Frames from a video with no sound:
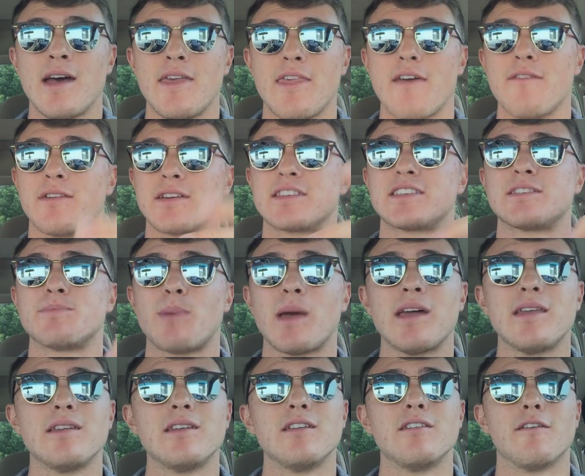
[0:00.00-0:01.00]
They've
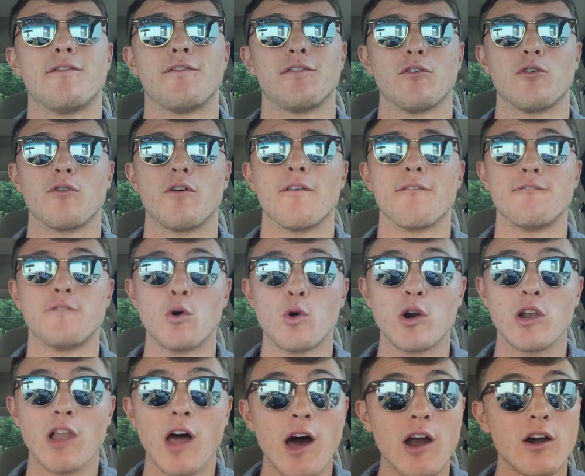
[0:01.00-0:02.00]
expanded into
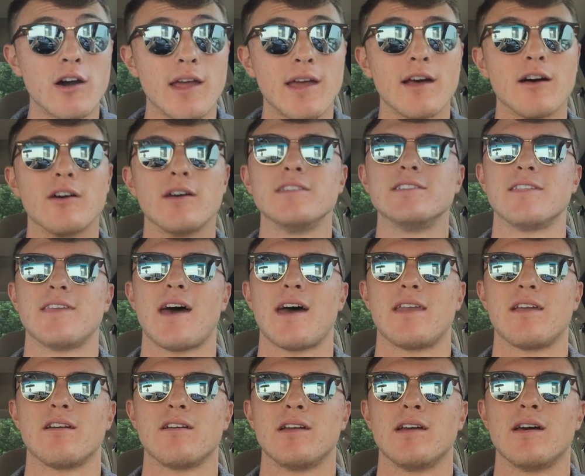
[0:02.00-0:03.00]
Fort Lauderdale, into
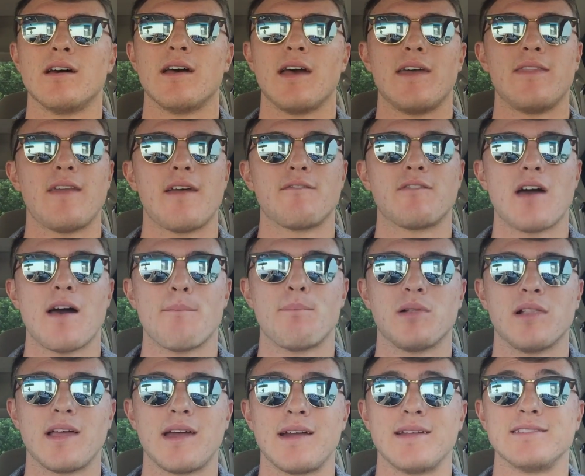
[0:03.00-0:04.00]
that area, and they've got
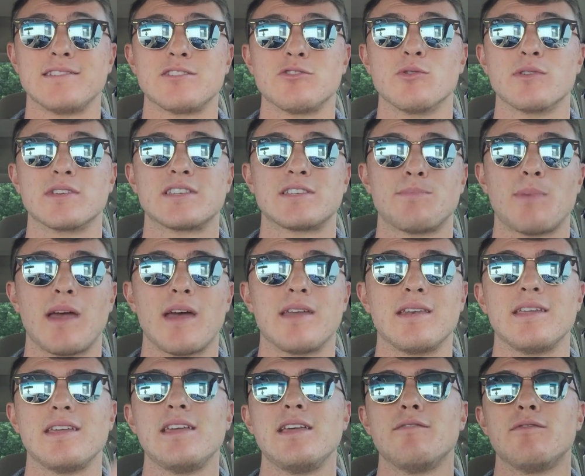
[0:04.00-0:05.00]
plans to
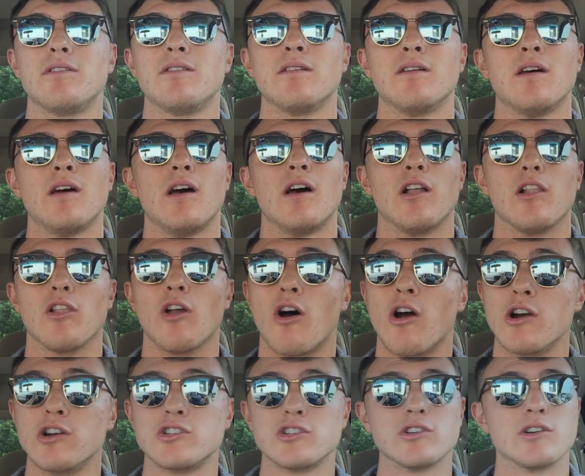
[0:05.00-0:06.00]
expand even
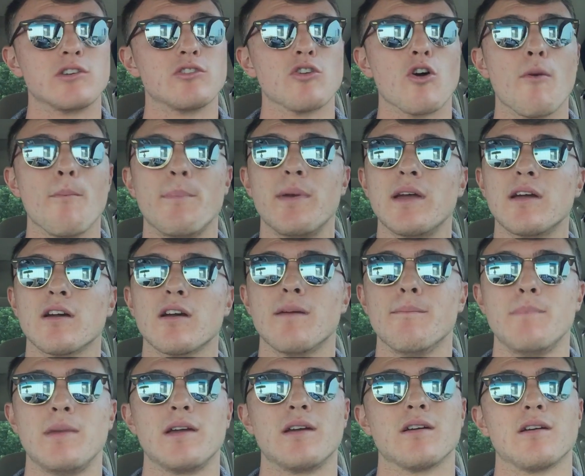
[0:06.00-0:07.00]
larger and grow bigger
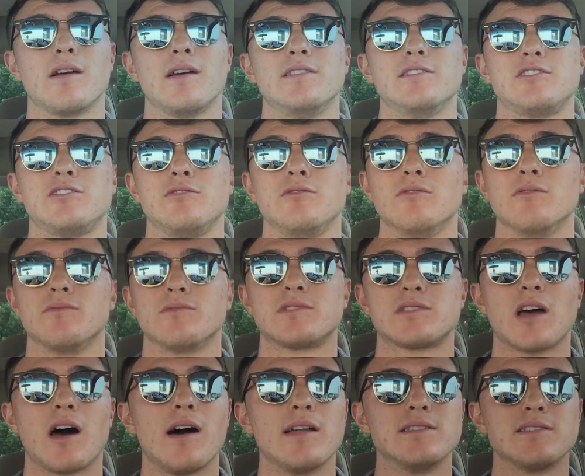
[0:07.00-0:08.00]
and bigger into
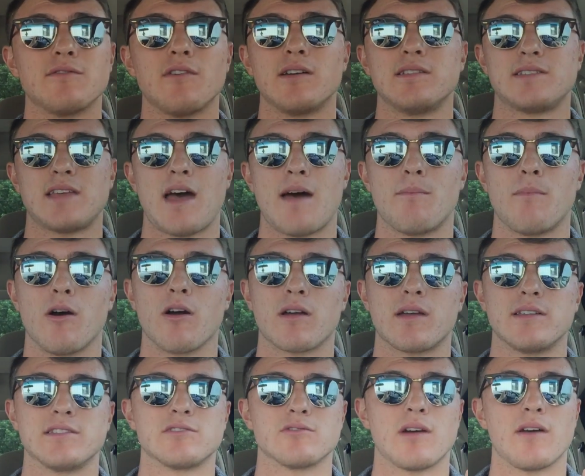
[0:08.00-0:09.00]
tons of untapped
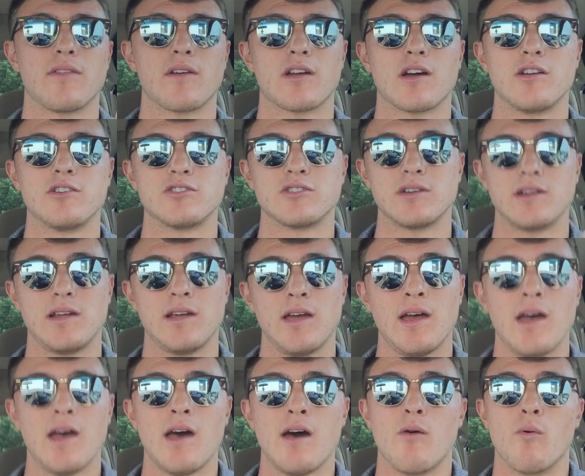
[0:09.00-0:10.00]
markets around the country
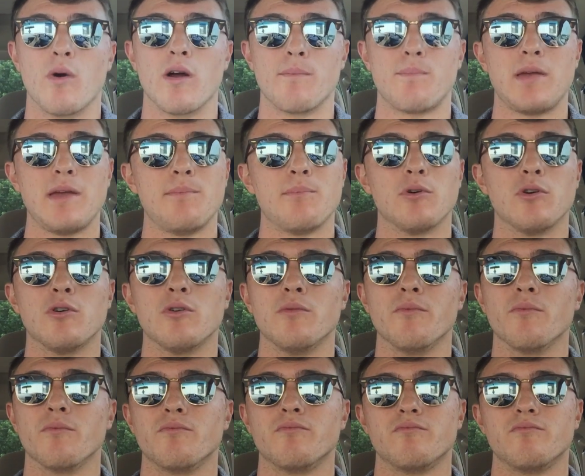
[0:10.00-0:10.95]
where people